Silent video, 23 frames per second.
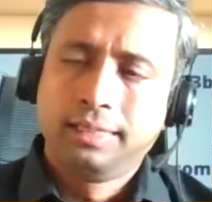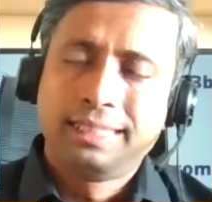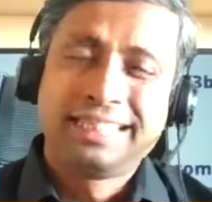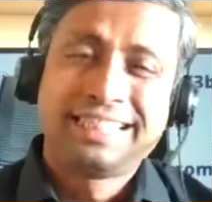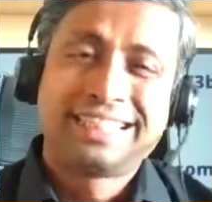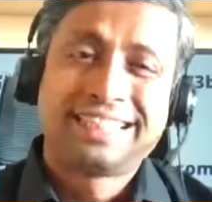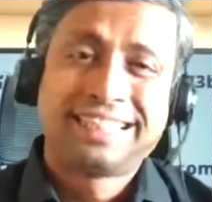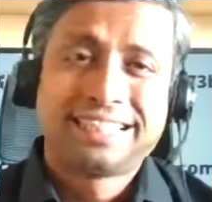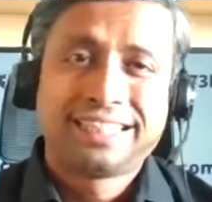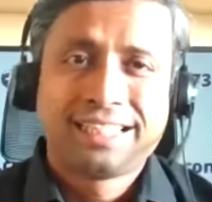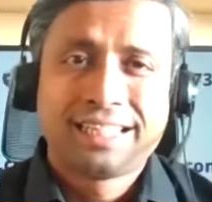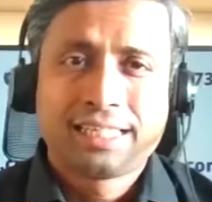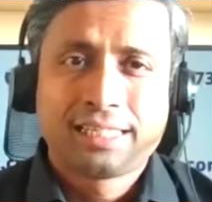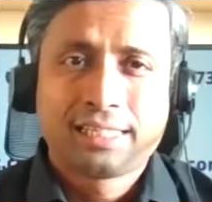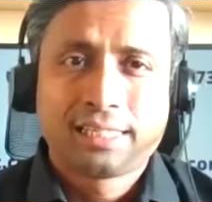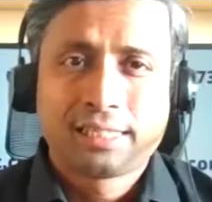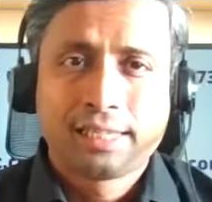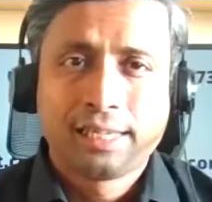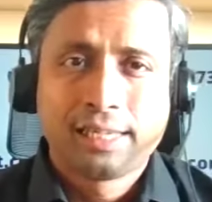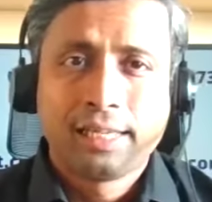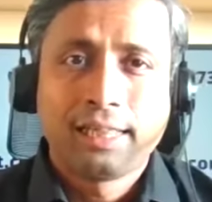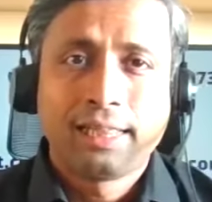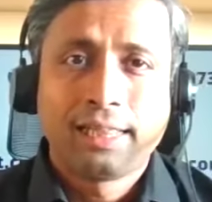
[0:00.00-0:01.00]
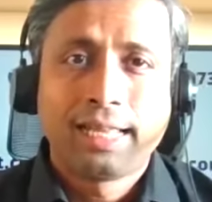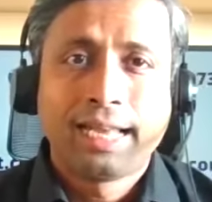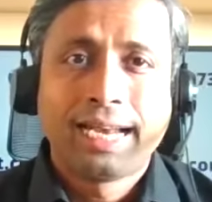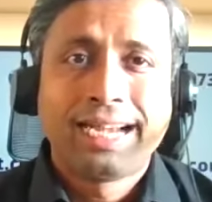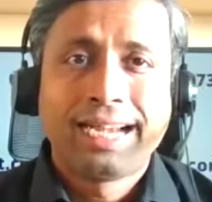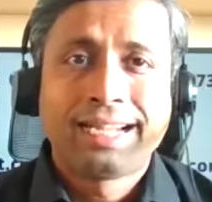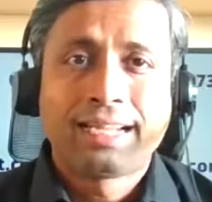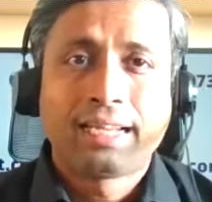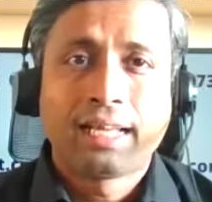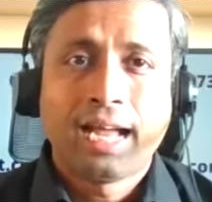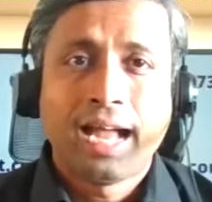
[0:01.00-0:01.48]
this is the skill
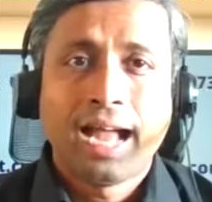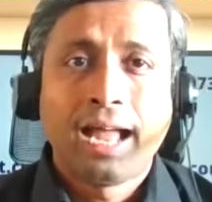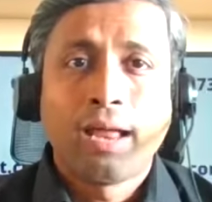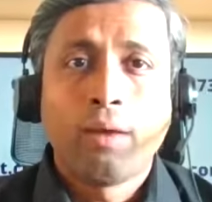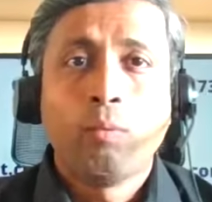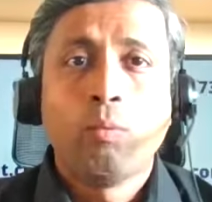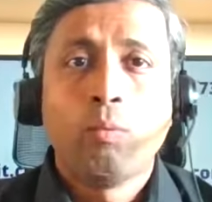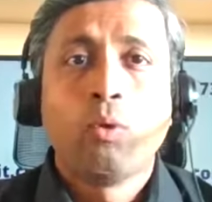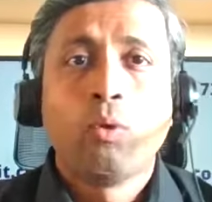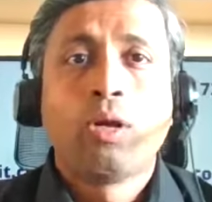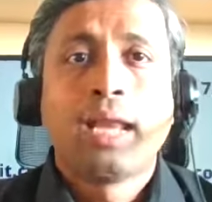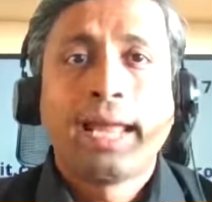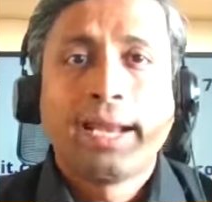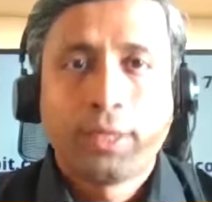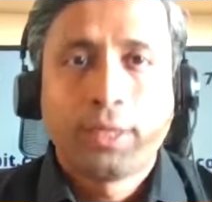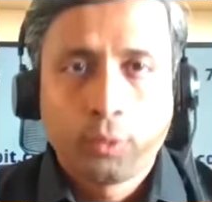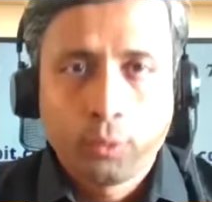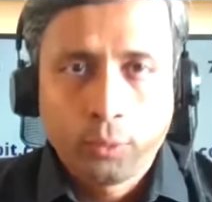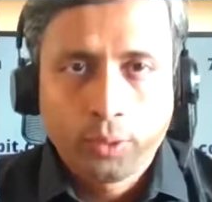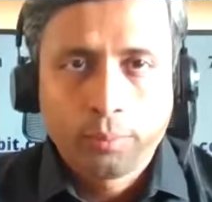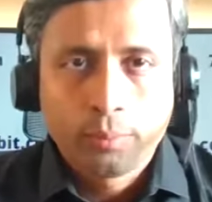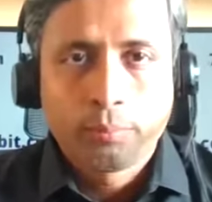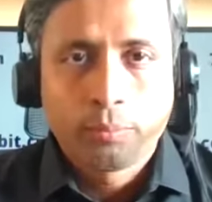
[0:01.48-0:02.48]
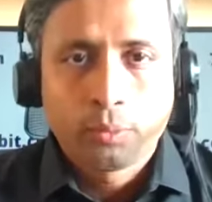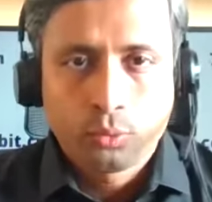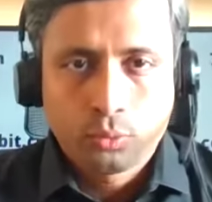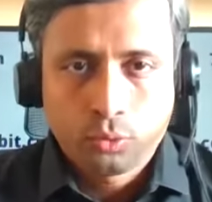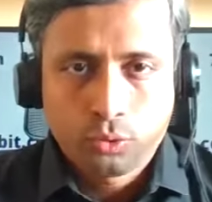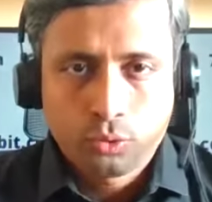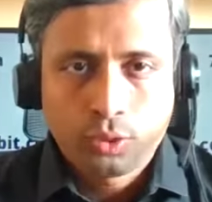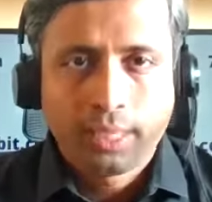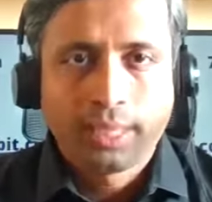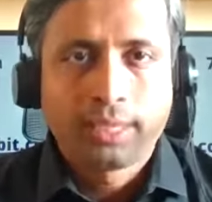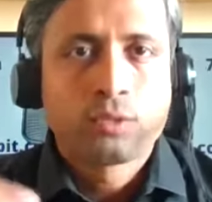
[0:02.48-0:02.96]
that I would like to
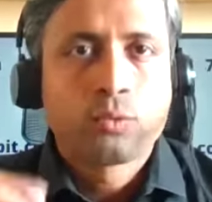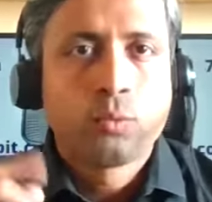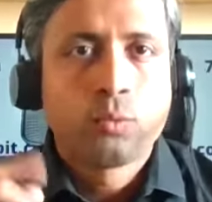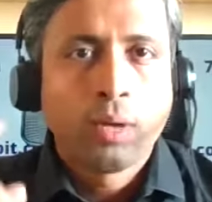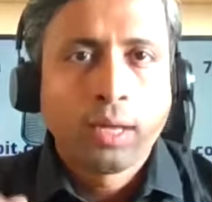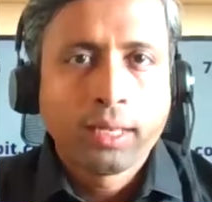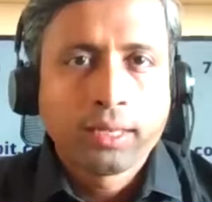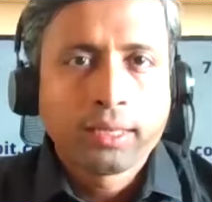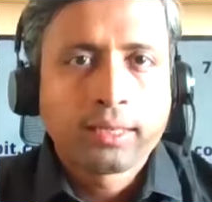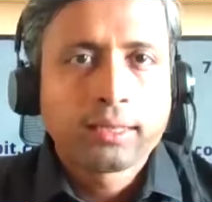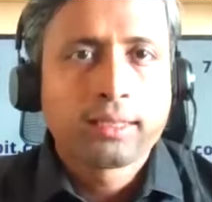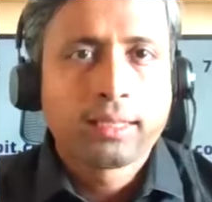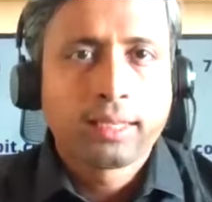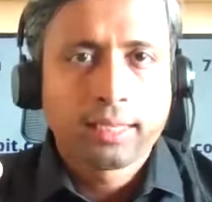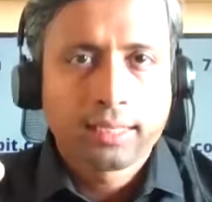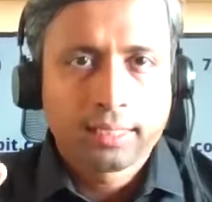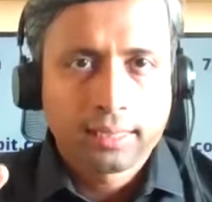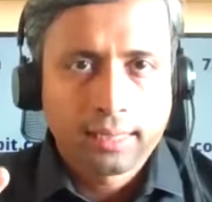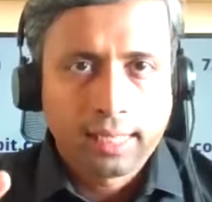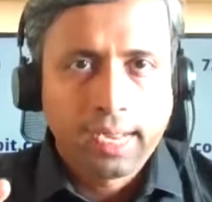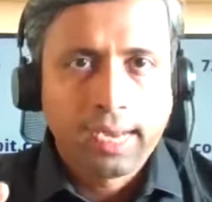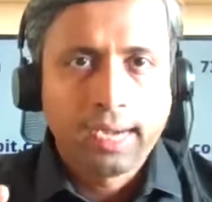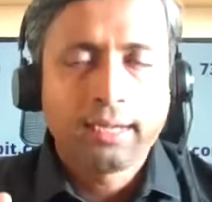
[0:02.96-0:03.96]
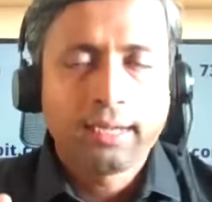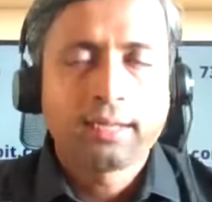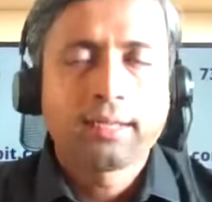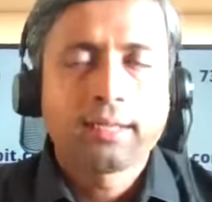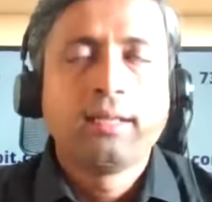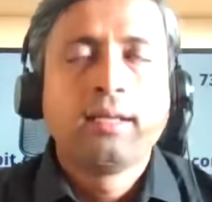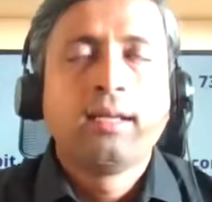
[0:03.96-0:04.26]
improve. So there is one thing that.